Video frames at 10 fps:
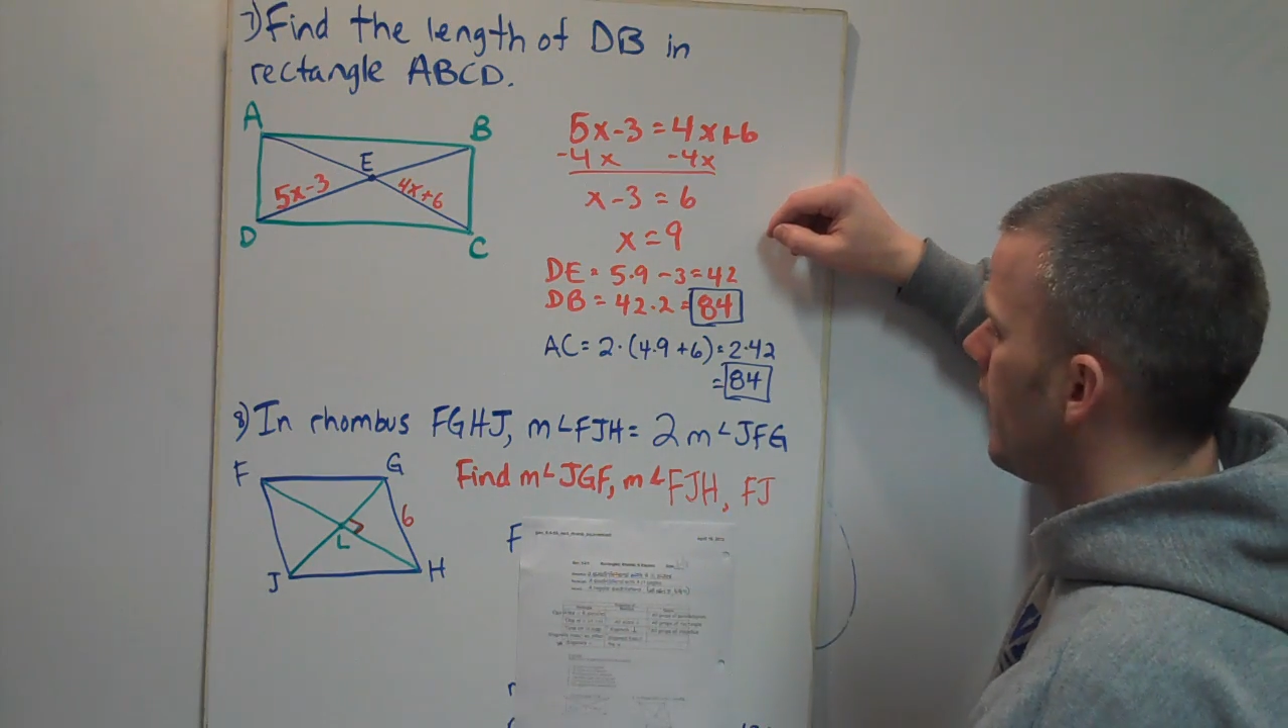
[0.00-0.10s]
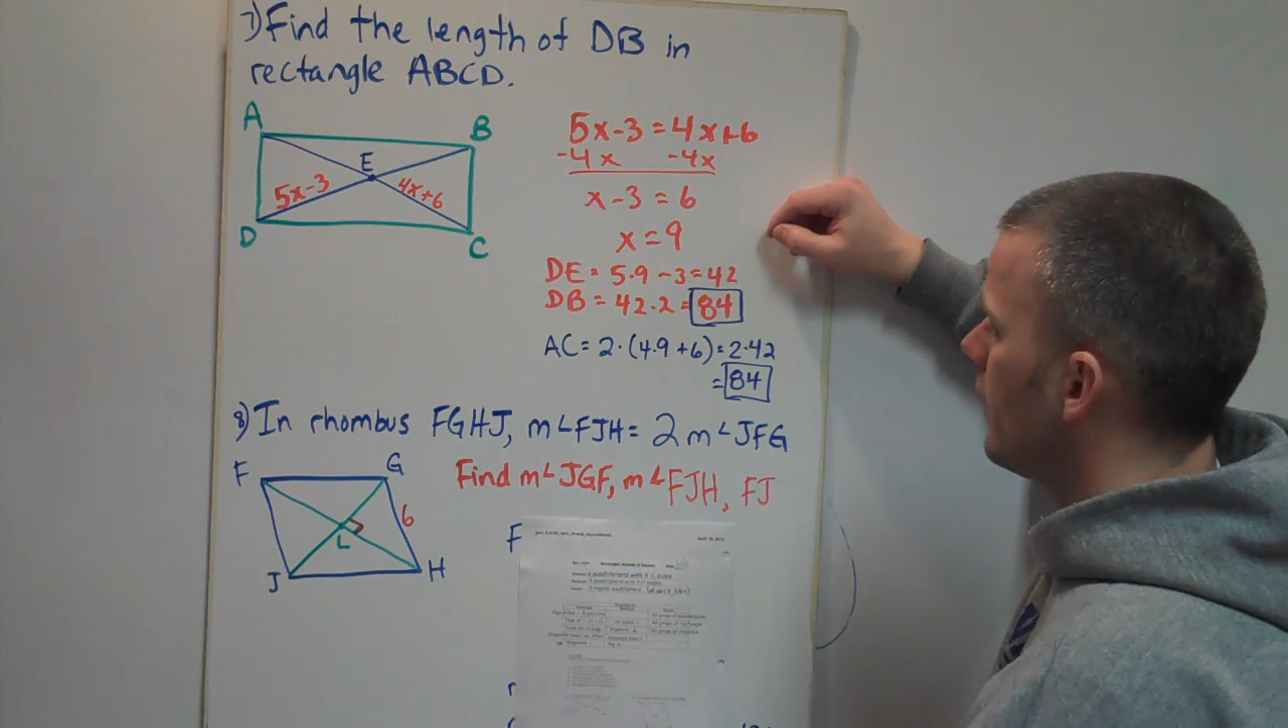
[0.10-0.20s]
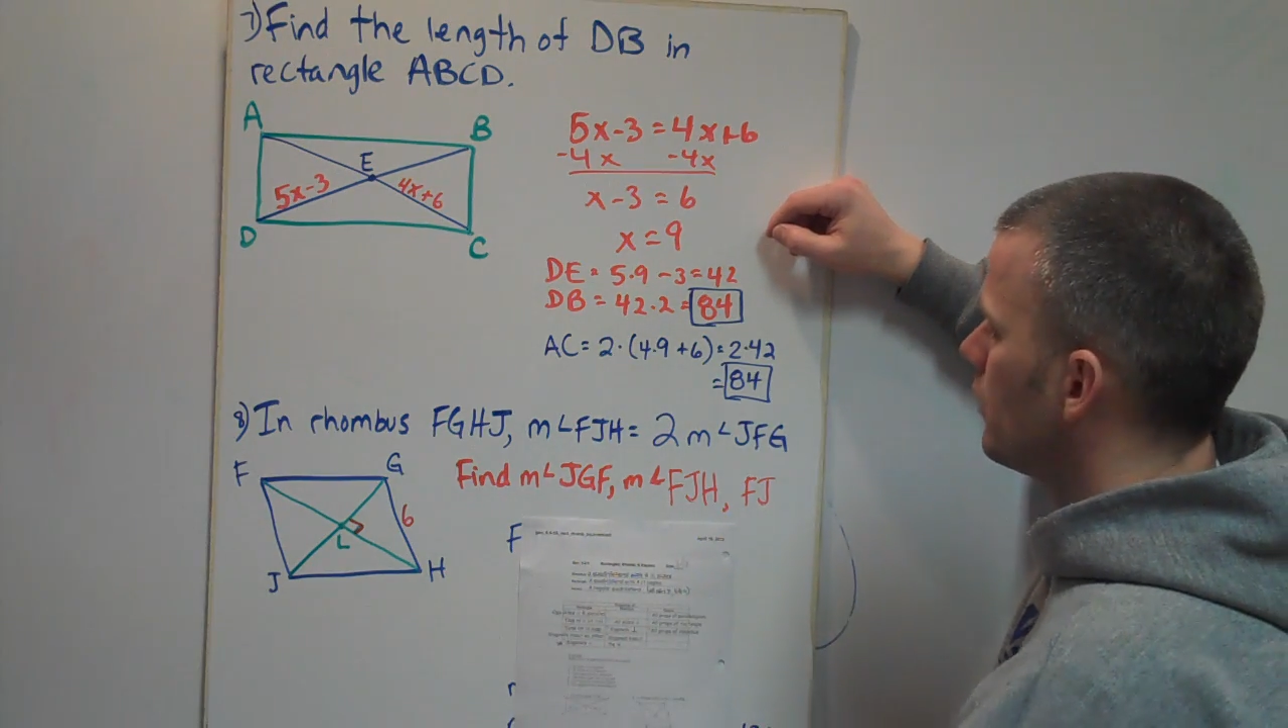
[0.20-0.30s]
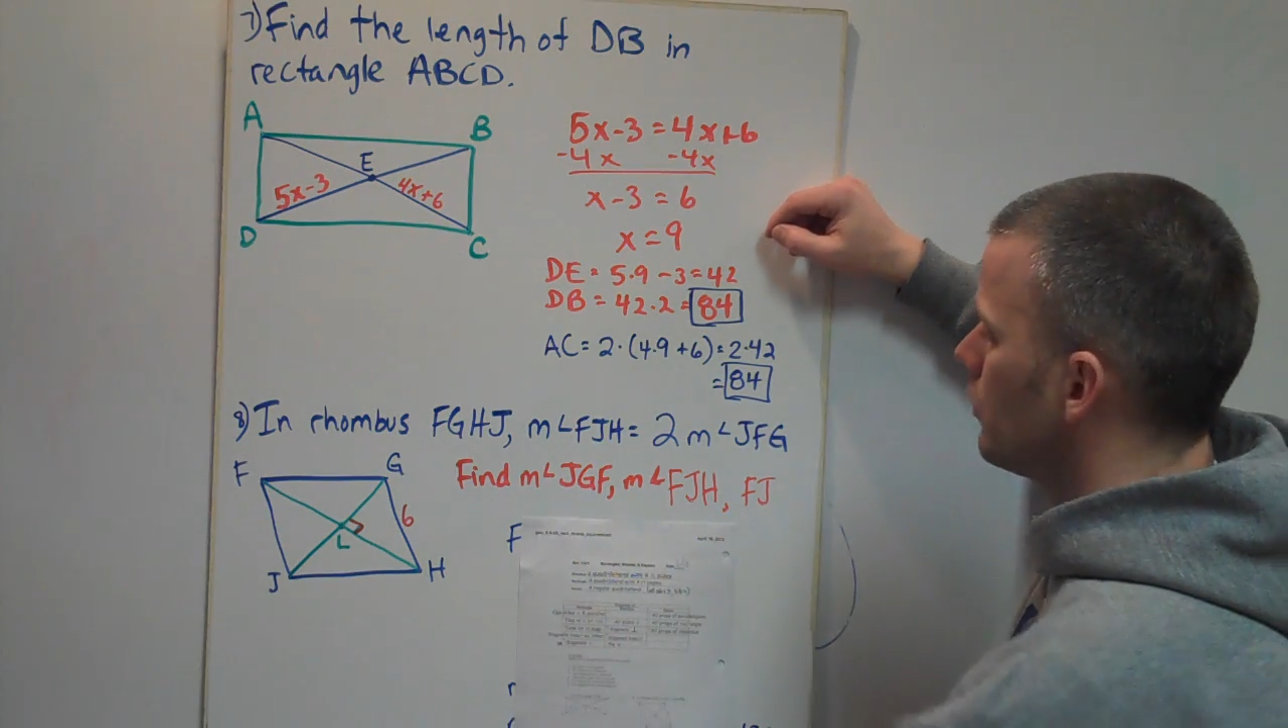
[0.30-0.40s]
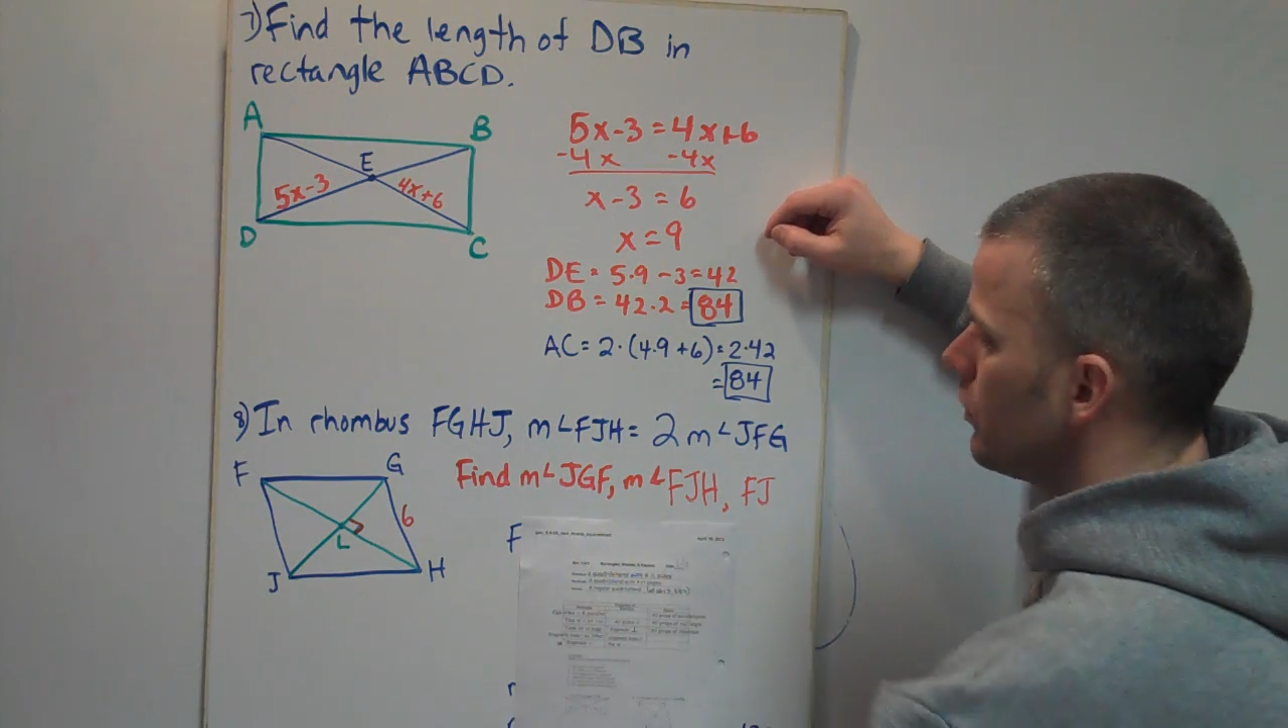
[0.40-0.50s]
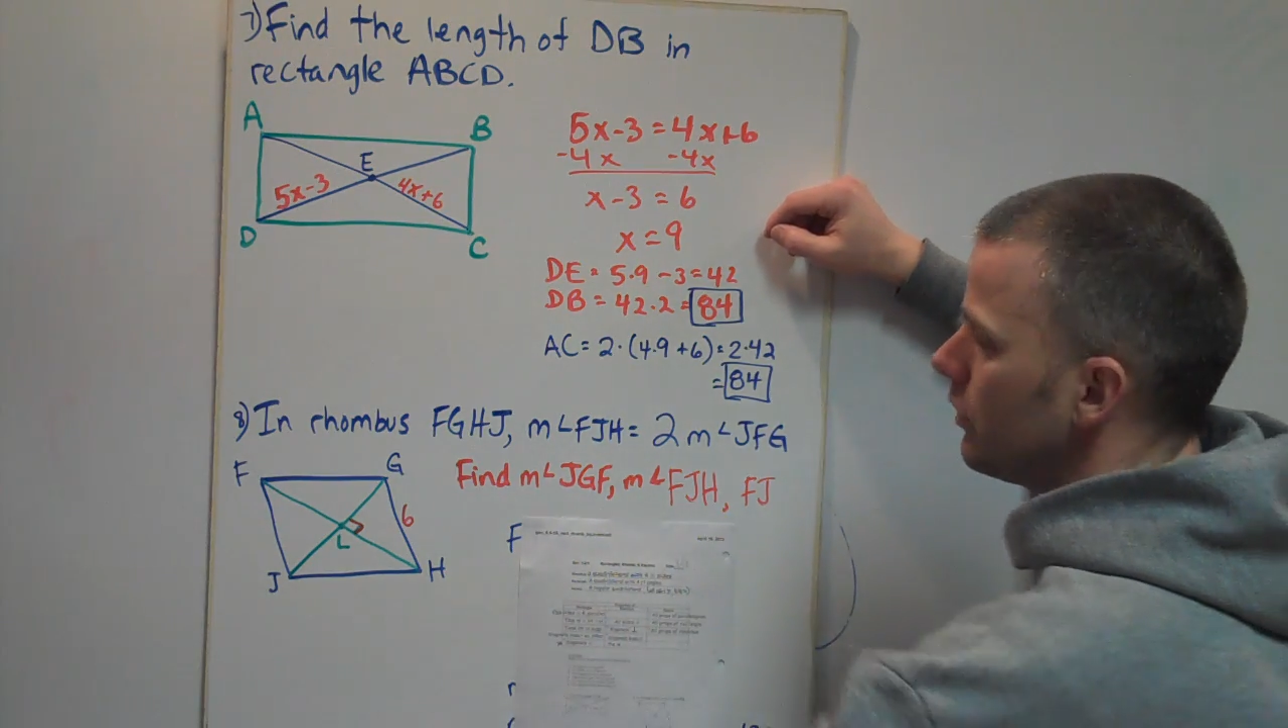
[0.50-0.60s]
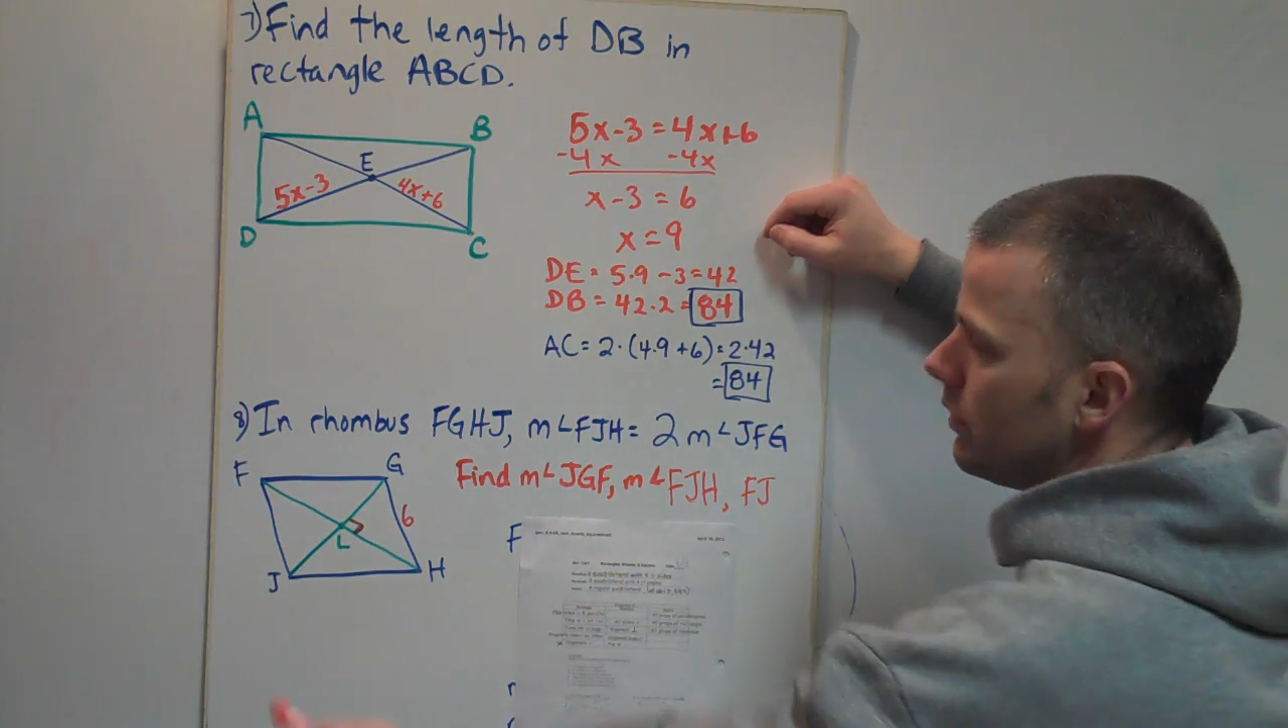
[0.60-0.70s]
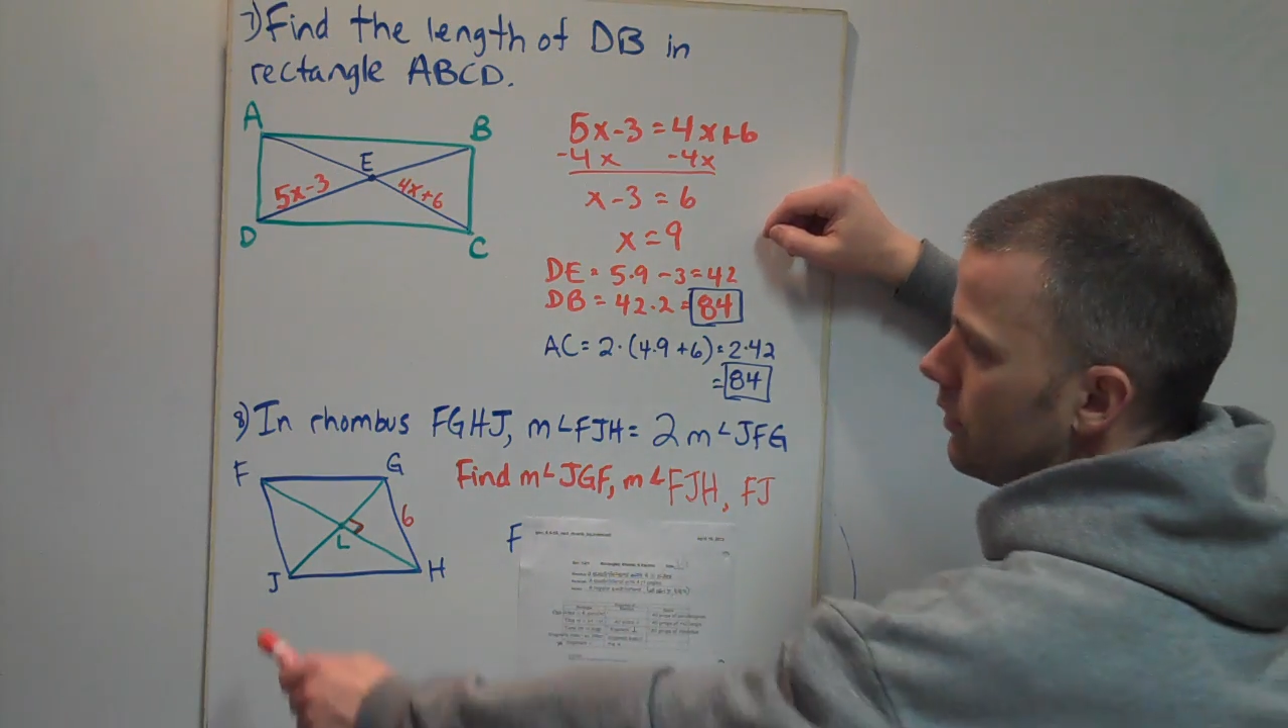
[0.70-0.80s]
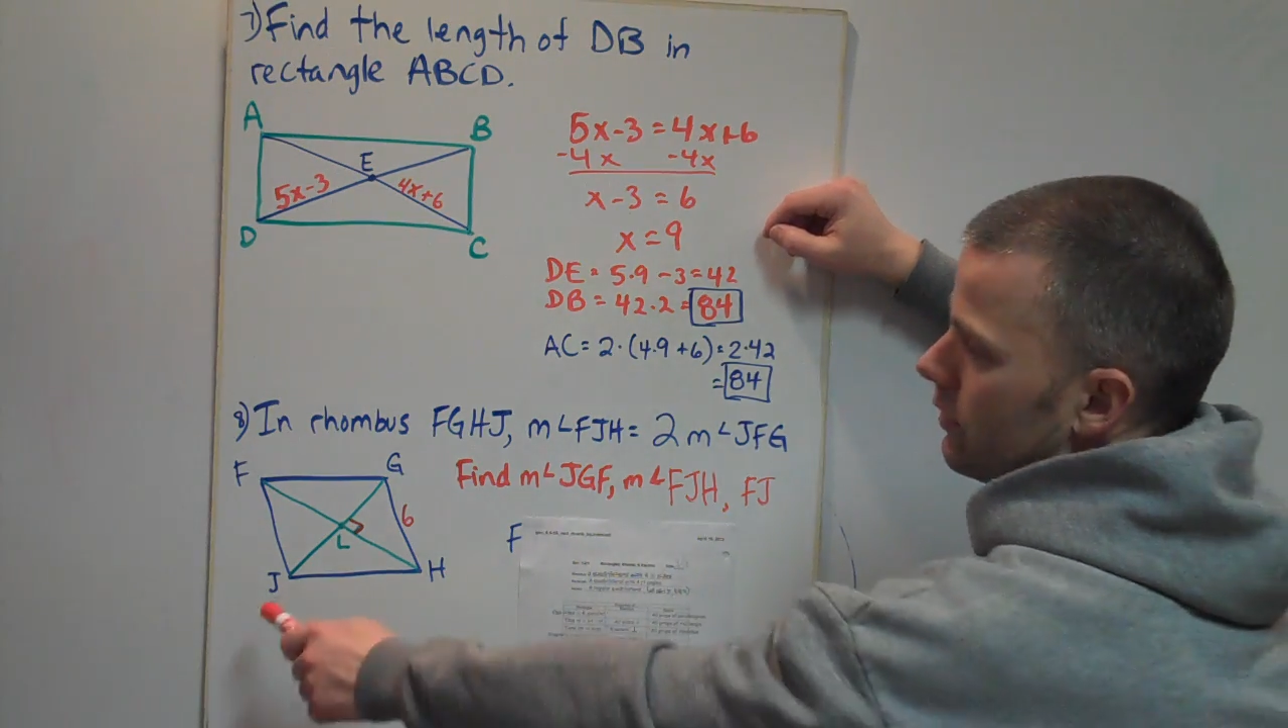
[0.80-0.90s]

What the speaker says: angle